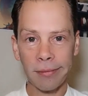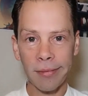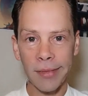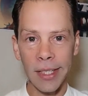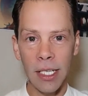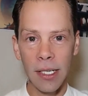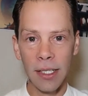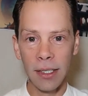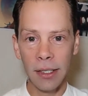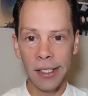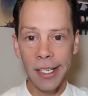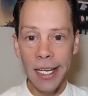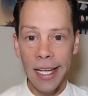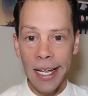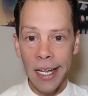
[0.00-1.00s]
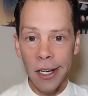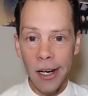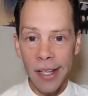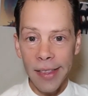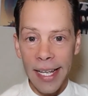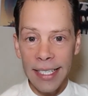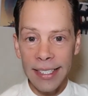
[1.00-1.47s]
You know. God,
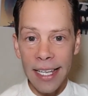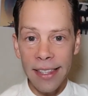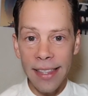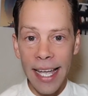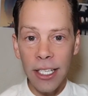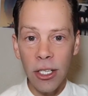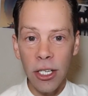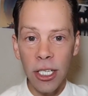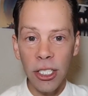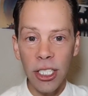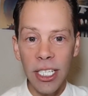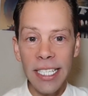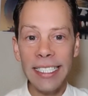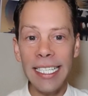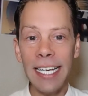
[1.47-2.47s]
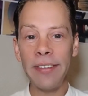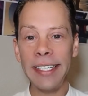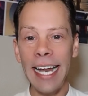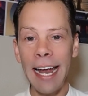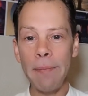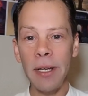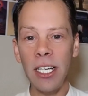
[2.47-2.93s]
I say thank you to Jesus every
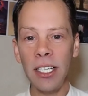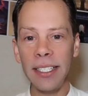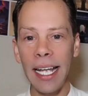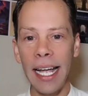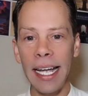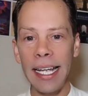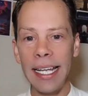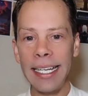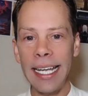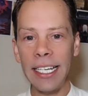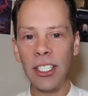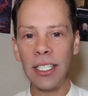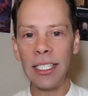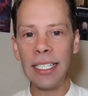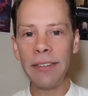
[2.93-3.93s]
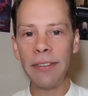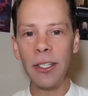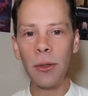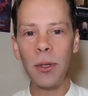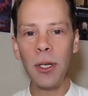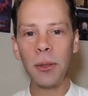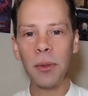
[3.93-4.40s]
day because I get to live in a
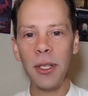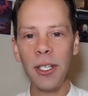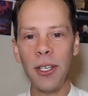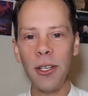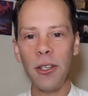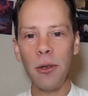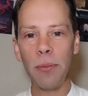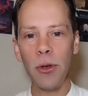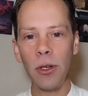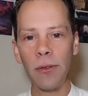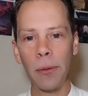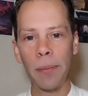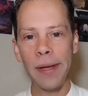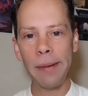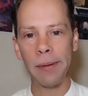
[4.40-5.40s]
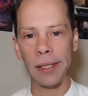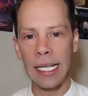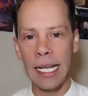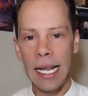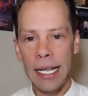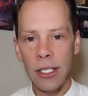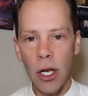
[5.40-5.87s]
world with you, you beautiful people.
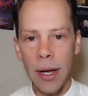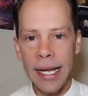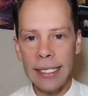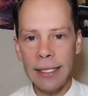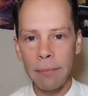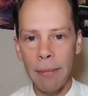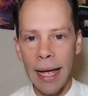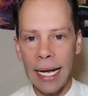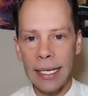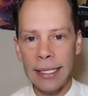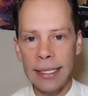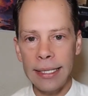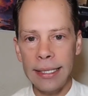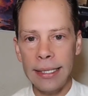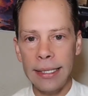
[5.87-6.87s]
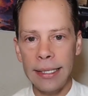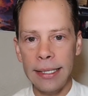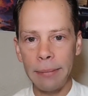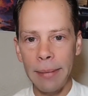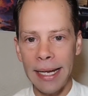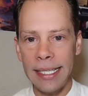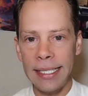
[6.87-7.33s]
So it's Max
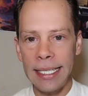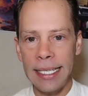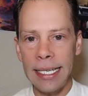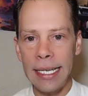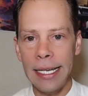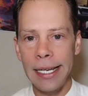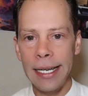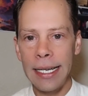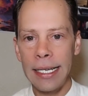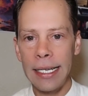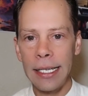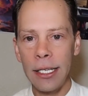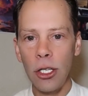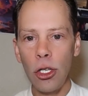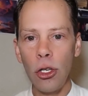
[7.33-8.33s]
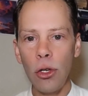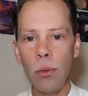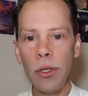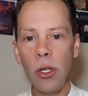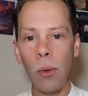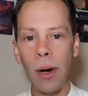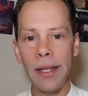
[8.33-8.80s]
Z. You were
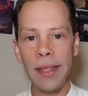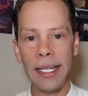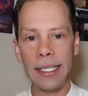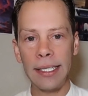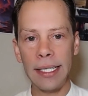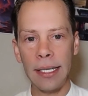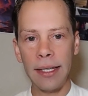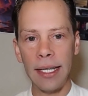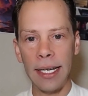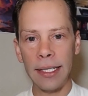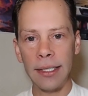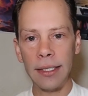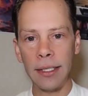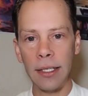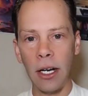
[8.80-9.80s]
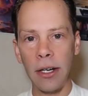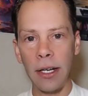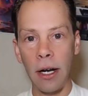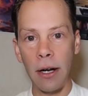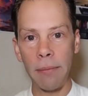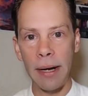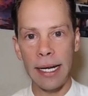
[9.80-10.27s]
the one that said that
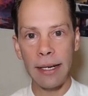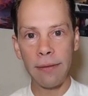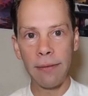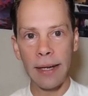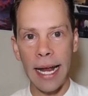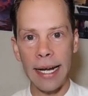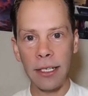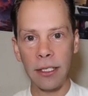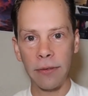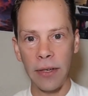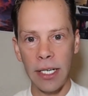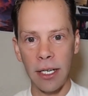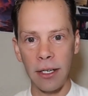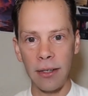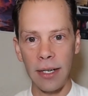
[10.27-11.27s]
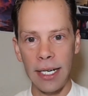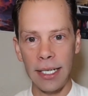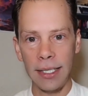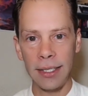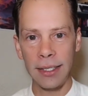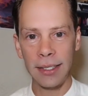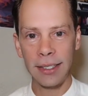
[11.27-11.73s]
on my latest video, right?
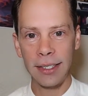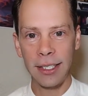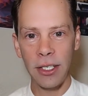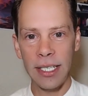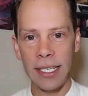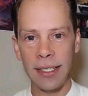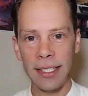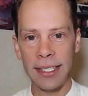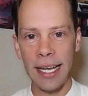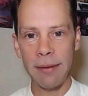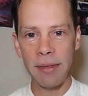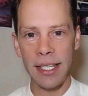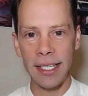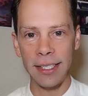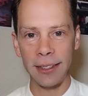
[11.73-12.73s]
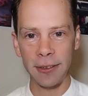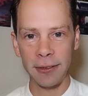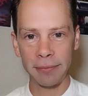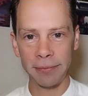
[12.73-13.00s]
You said the same thing.